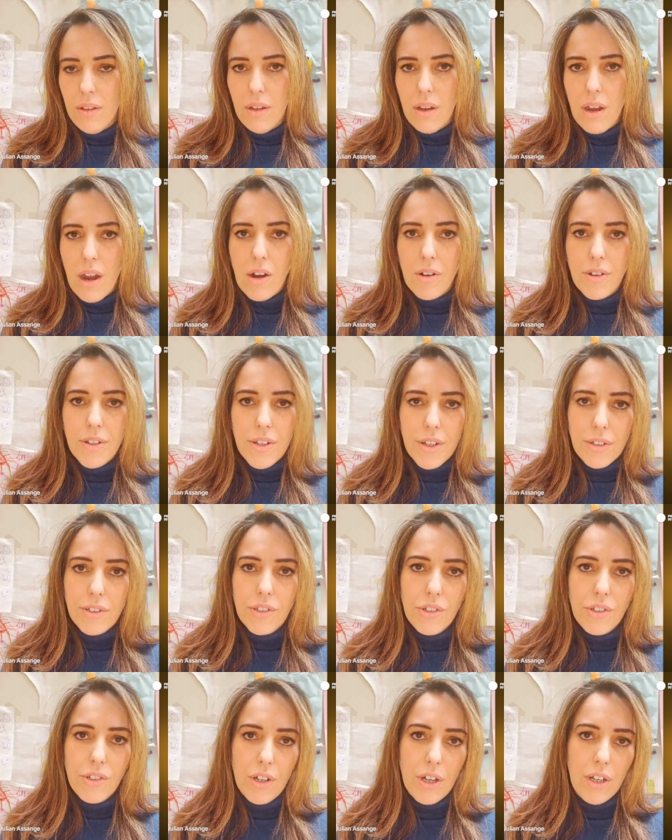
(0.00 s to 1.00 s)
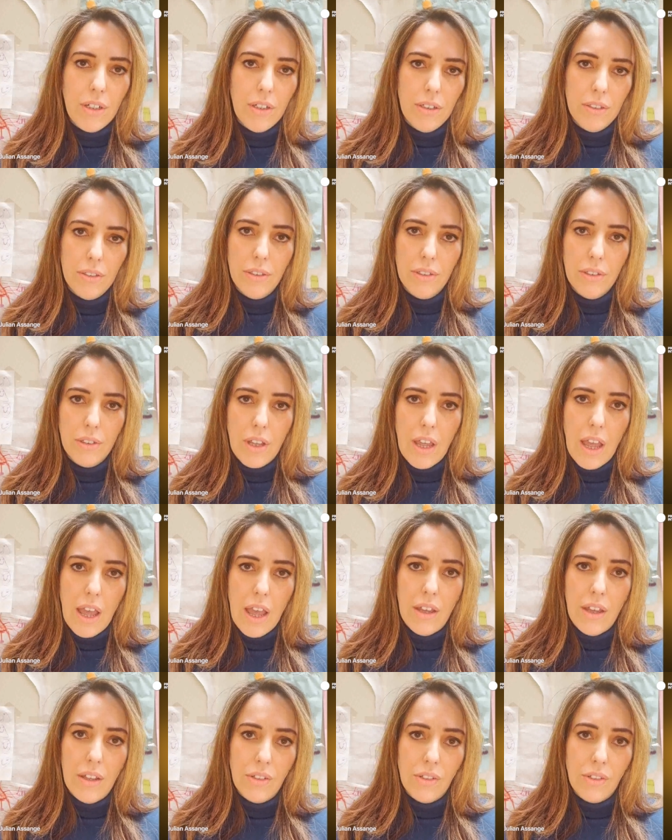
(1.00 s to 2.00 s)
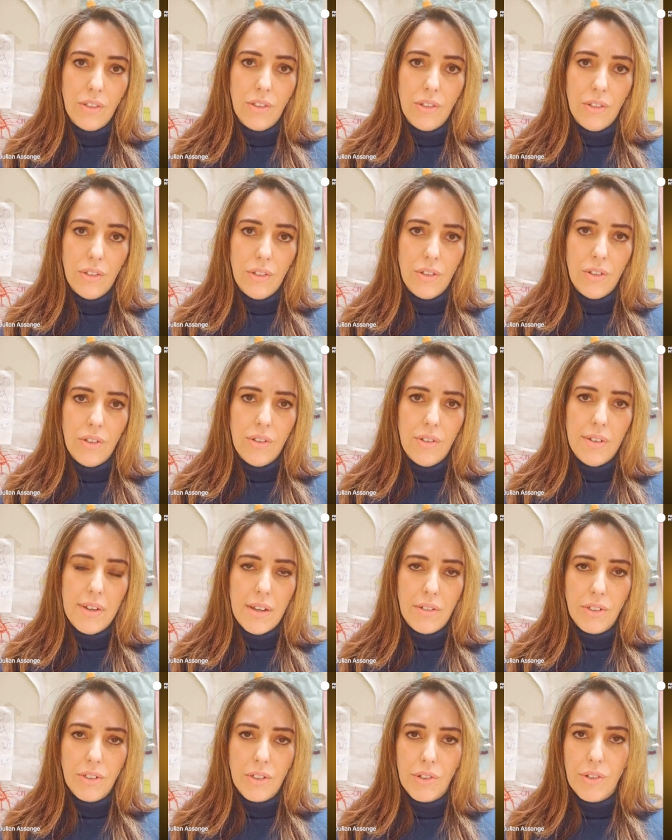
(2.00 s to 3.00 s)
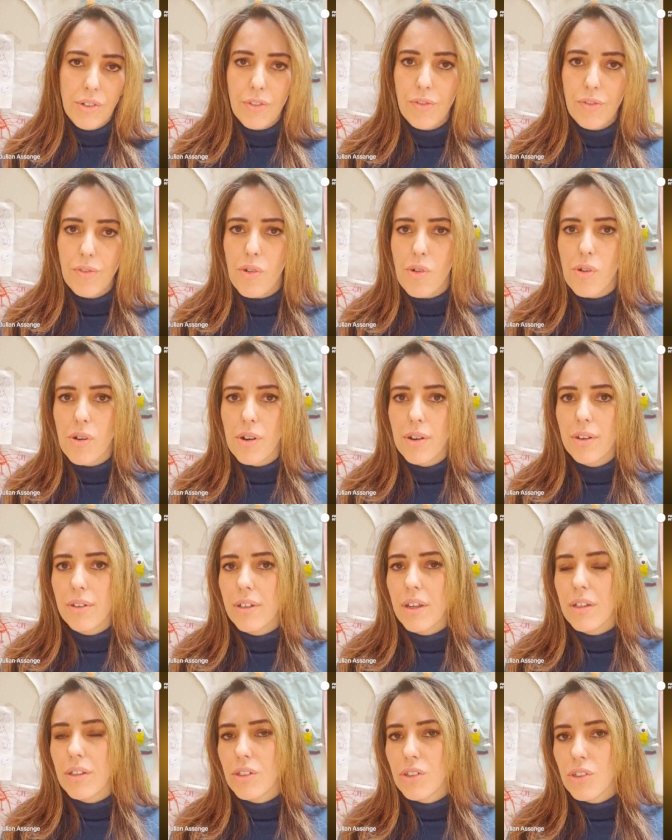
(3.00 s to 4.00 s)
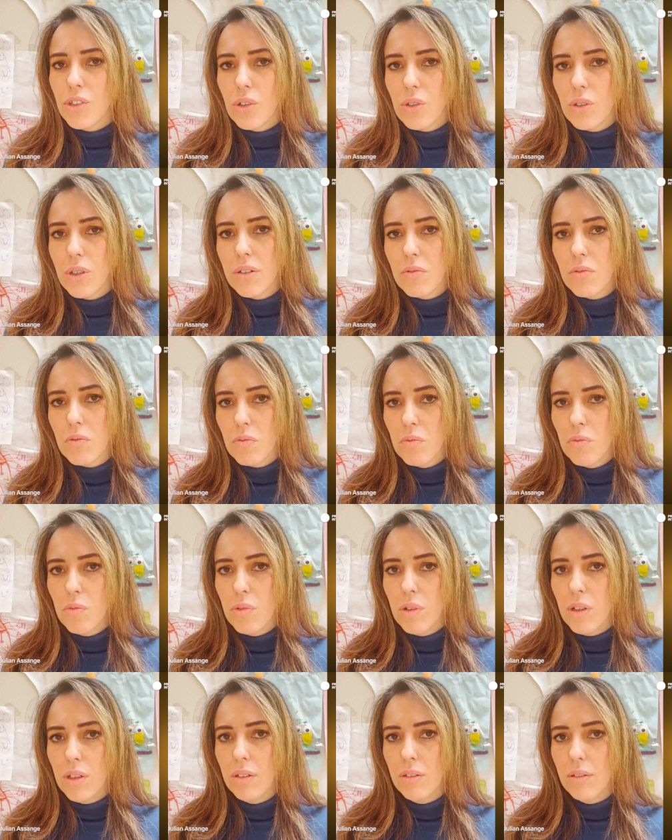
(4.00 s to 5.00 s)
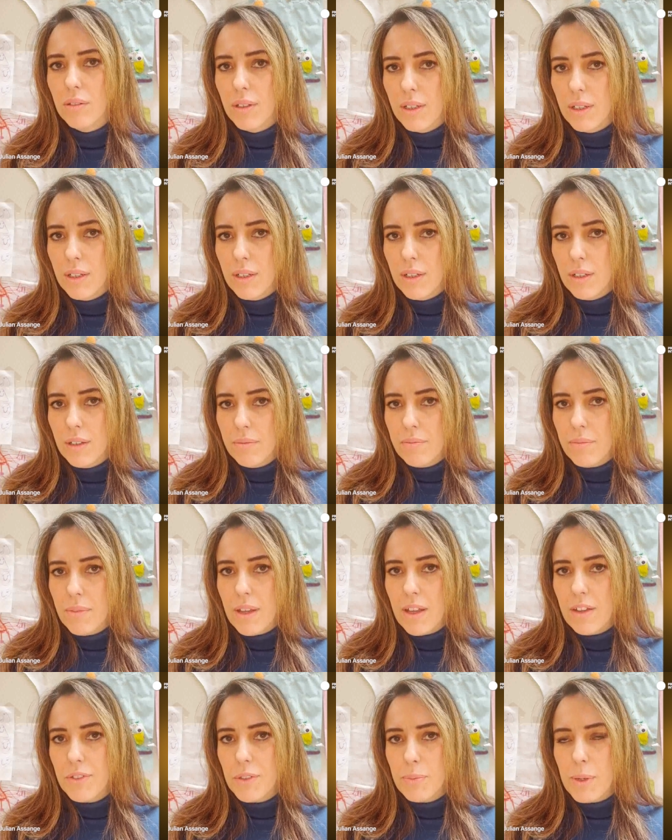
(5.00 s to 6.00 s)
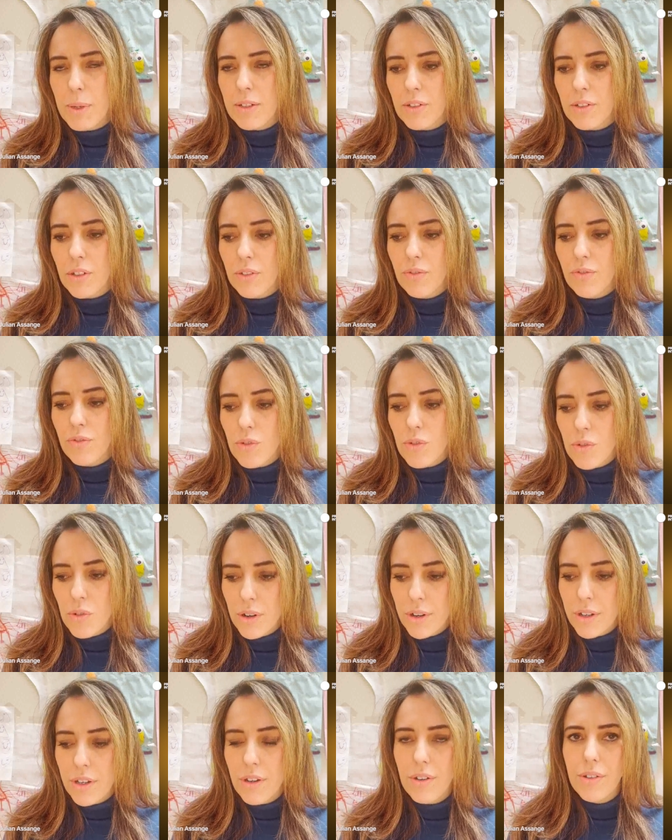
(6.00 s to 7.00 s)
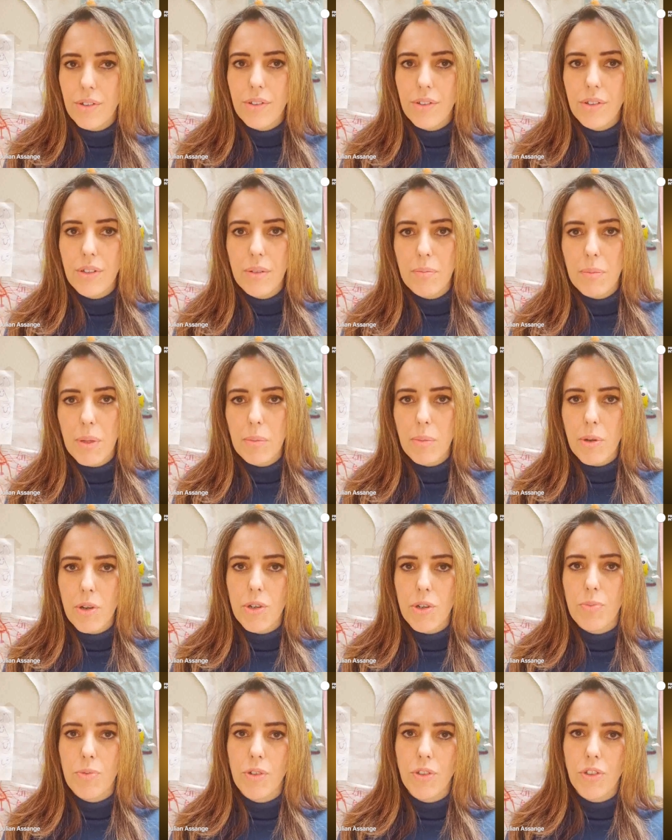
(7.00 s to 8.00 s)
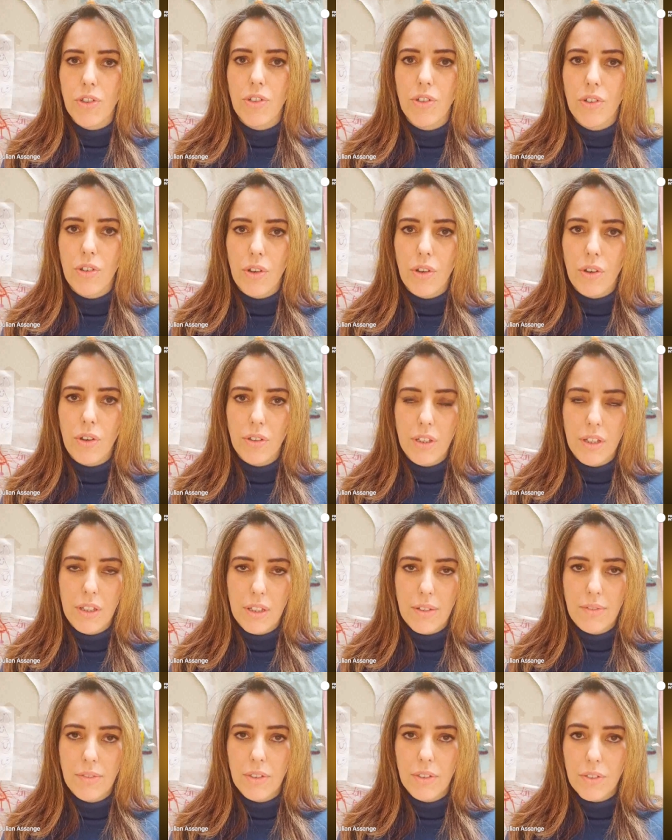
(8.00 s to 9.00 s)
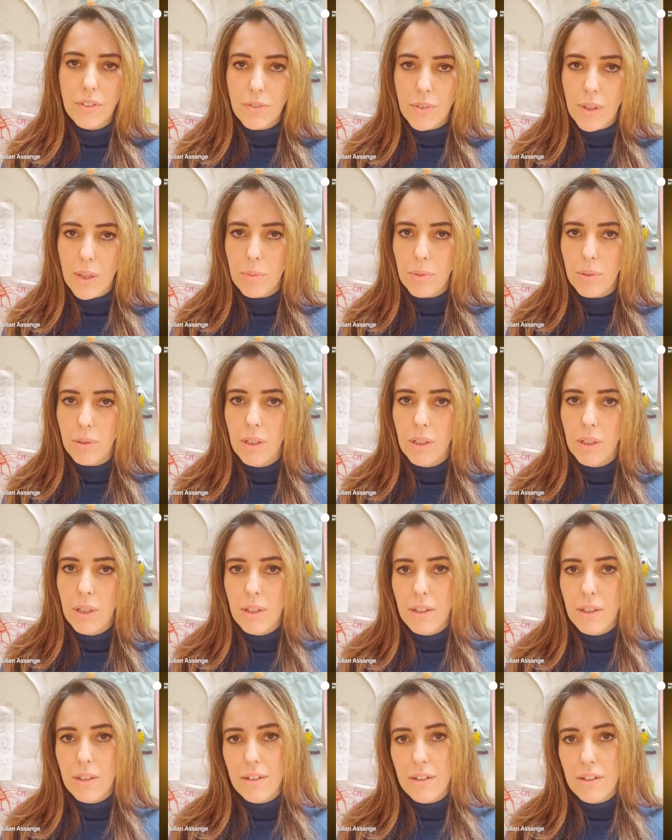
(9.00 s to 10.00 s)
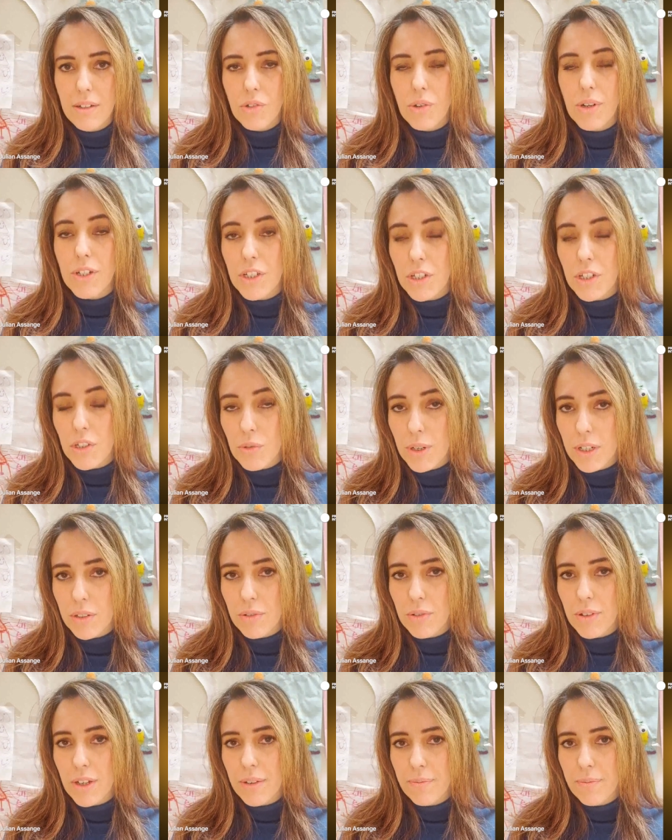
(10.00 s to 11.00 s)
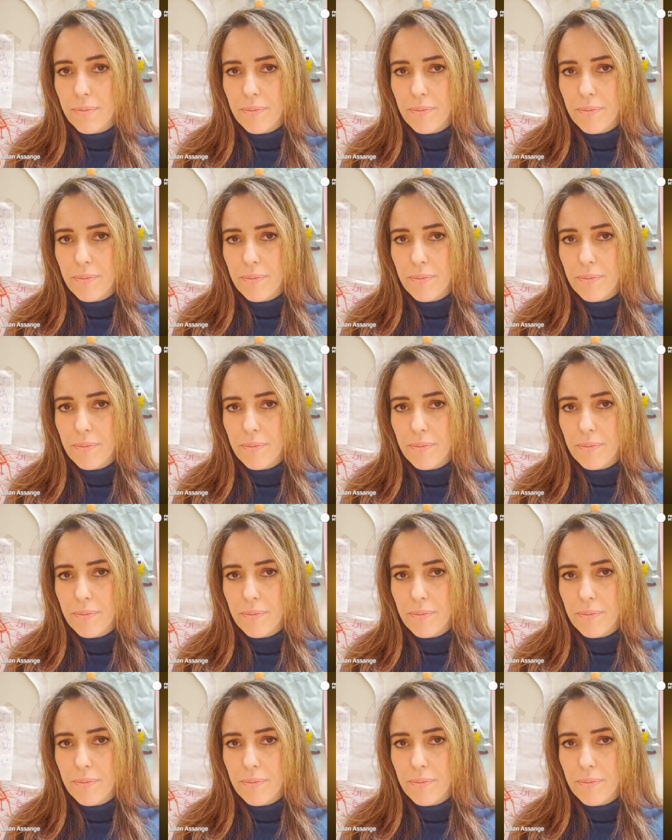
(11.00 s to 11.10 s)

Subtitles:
Our youngest child has now turned 4, and Julian will have spent 4 years in Belmarsh Prison on the 11th of April, 2023.